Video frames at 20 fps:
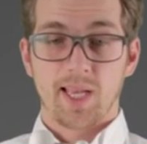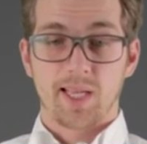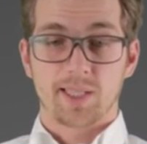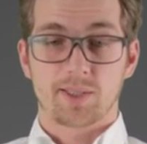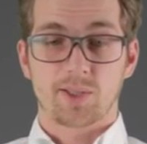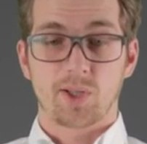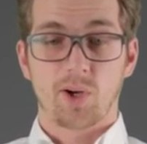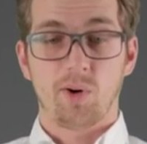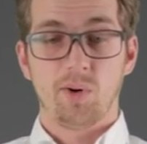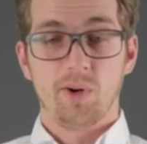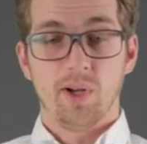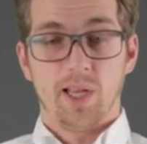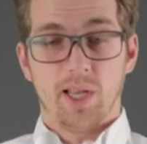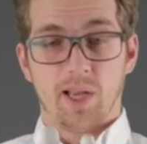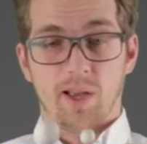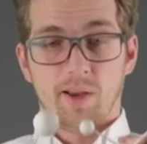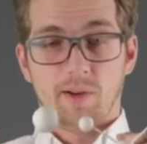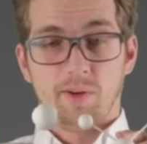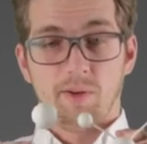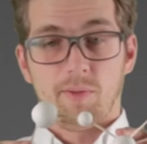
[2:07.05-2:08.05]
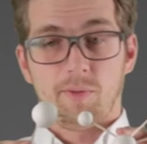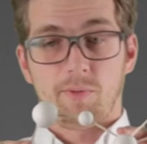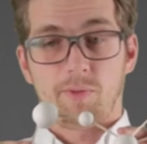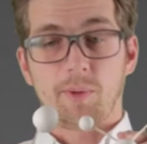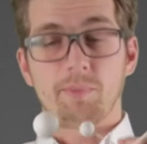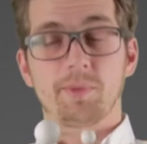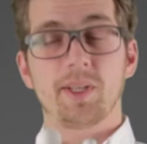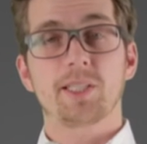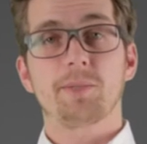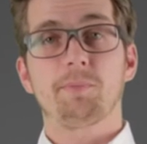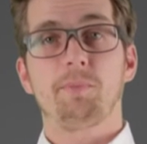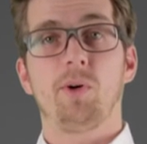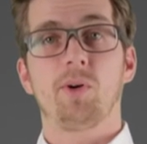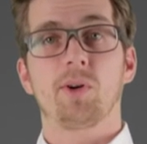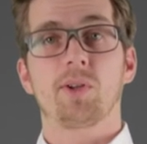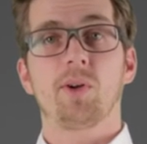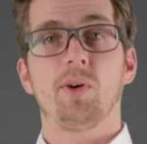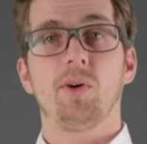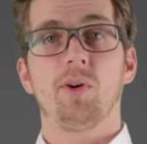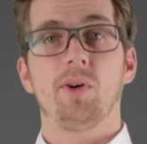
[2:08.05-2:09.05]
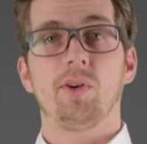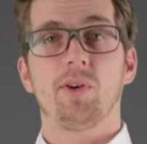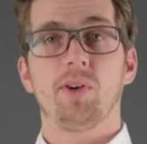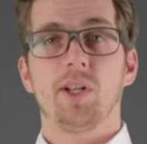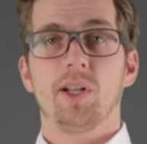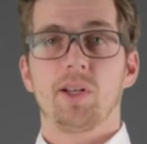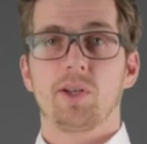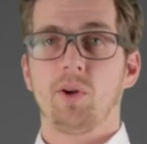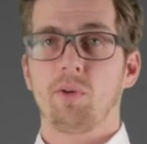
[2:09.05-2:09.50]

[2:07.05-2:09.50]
And so from this point on,